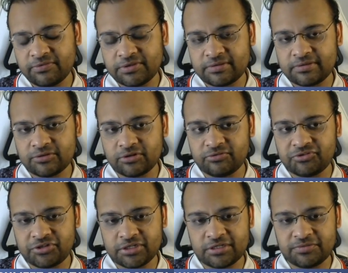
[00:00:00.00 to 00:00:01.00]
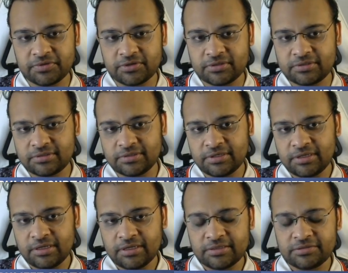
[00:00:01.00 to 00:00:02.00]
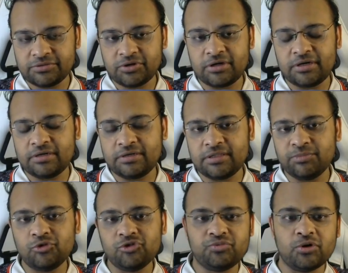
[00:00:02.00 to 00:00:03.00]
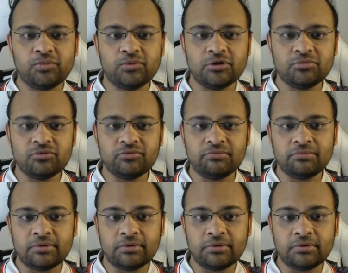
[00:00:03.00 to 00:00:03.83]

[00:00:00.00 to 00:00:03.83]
which is sort of strange because not the most popular move.